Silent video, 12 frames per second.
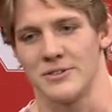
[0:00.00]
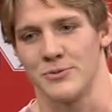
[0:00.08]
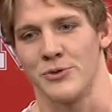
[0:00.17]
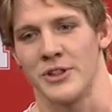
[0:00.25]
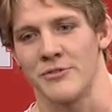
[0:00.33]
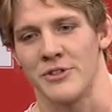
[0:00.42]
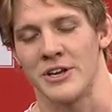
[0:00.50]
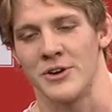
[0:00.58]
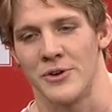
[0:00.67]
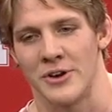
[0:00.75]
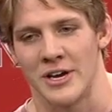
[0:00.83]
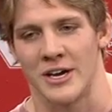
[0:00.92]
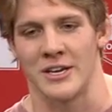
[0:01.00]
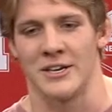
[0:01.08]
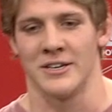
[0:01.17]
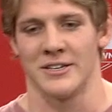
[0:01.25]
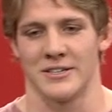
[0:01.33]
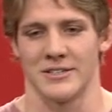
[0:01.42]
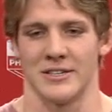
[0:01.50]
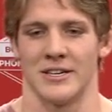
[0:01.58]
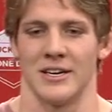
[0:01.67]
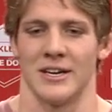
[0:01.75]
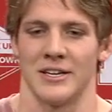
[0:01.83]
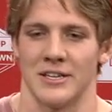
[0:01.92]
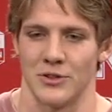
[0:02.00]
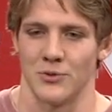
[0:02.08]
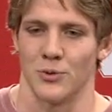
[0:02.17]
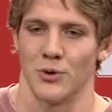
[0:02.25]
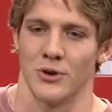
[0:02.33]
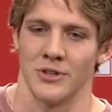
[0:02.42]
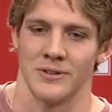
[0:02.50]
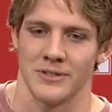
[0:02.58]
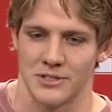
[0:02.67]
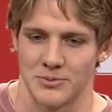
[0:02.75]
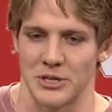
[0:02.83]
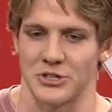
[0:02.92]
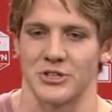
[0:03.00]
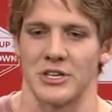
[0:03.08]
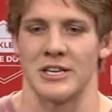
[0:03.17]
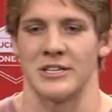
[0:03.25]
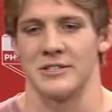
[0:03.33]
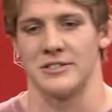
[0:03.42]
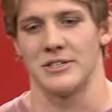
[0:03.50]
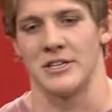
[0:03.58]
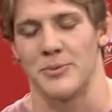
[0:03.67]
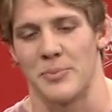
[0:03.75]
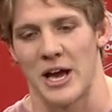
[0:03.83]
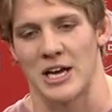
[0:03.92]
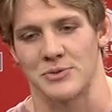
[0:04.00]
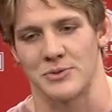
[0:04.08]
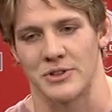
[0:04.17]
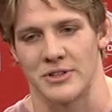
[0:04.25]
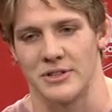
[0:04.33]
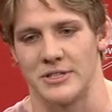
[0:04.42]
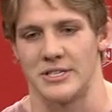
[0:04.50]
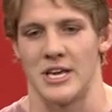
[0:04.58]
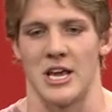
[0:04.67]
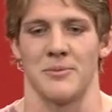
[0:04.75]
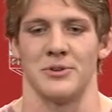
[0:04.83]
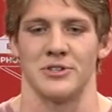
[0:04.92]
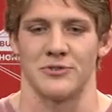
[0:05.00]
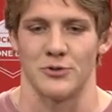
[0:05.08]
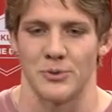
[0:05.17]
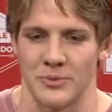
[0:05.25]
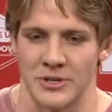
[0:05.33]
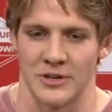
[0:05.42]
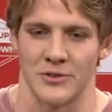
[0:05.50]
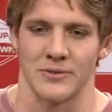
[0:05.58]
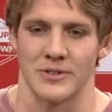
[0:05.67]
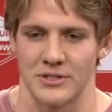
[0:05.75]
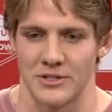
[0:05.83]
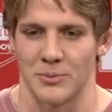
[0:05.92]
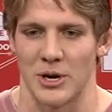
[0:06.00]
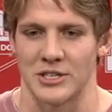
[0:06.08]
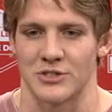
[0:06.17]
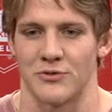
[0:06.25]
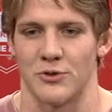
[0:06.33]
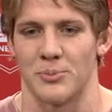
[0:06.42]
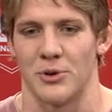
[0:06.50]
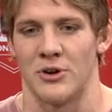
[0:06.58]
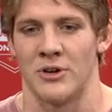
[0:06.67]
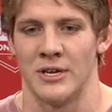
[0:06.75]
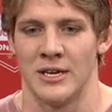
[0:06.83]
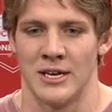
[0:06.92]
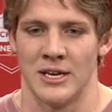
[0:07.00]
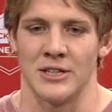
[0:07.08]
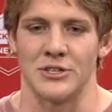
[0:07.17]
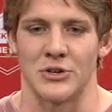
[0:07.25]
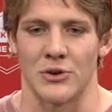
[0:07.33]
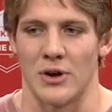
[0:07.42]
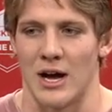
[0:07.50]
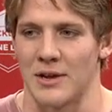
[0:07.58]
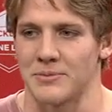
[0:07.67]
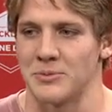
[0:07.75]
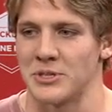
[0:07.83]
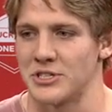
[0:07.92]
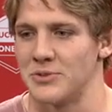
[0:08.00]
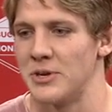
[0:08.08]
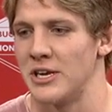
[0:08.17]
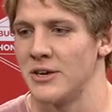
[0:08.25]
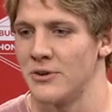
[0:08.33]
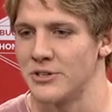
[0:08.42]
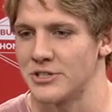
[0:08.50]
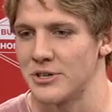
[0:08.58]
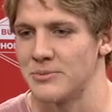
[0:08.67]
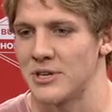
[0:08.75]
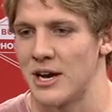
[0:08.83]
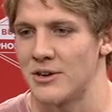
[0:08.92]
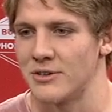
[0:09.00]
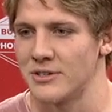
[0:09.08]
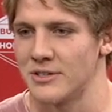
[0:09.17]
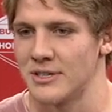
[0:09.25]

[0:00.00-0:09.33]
with everything going on in the world, especially in the past with the team and just Nebraska football, the eternal optimist in me always comes out.